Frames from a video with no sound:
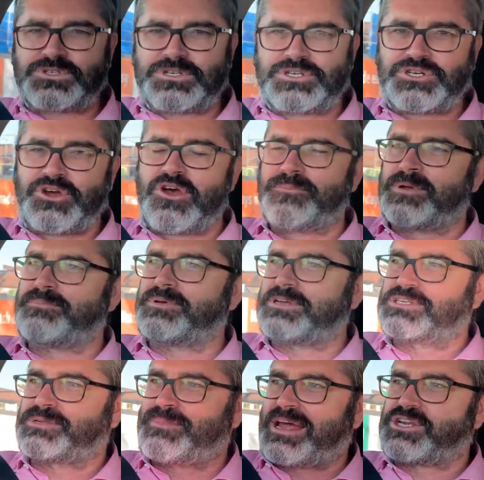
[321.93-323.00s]
adjournment,
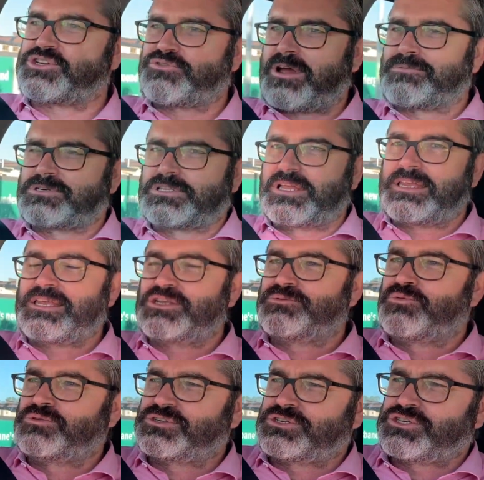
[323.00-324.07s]
because the magistrate was leaning
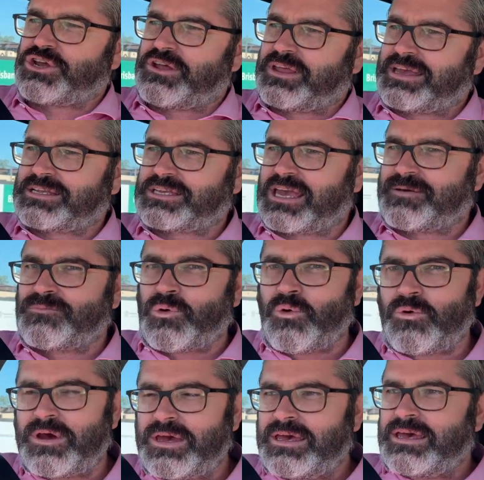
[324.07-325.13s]
towards adjourning it to get
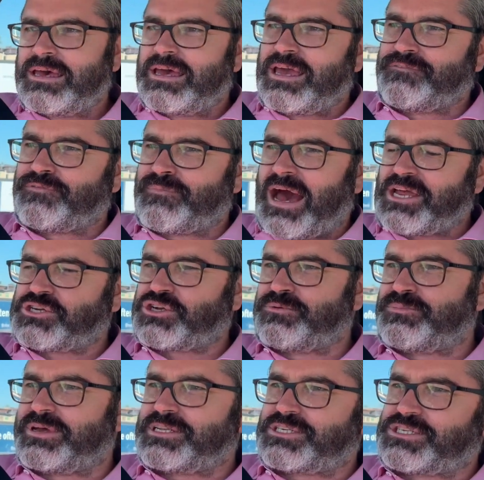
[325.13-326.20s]
more
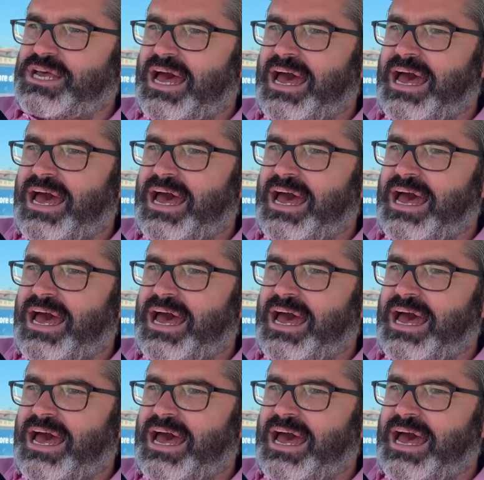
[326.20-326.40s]
information. But